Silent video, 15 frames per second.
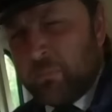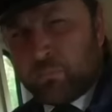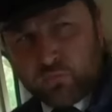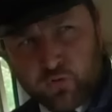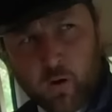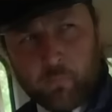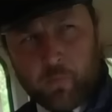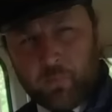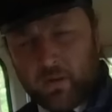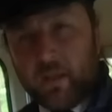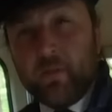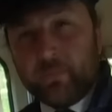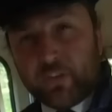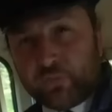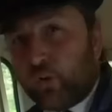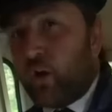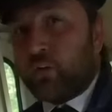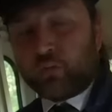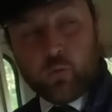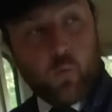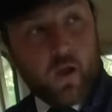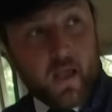probably, as far
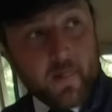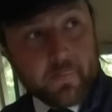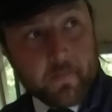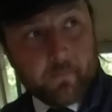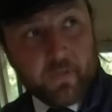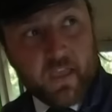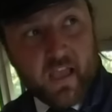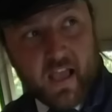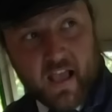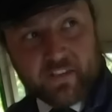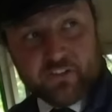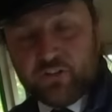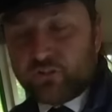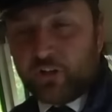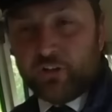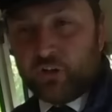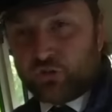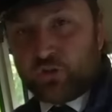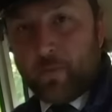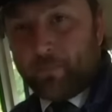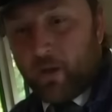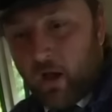as I'm aware, hasn't done a
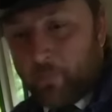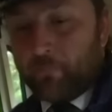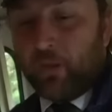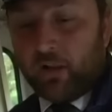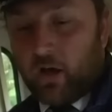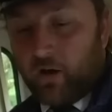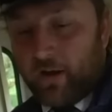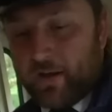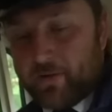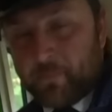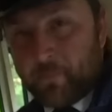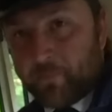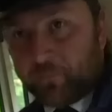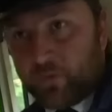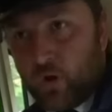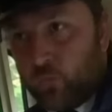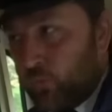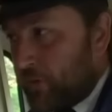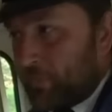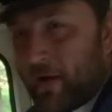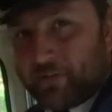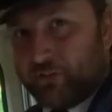trip up the line
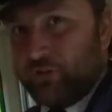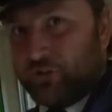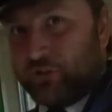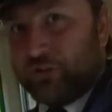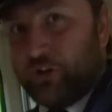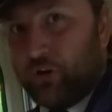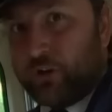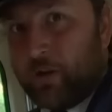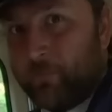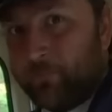with passenger stock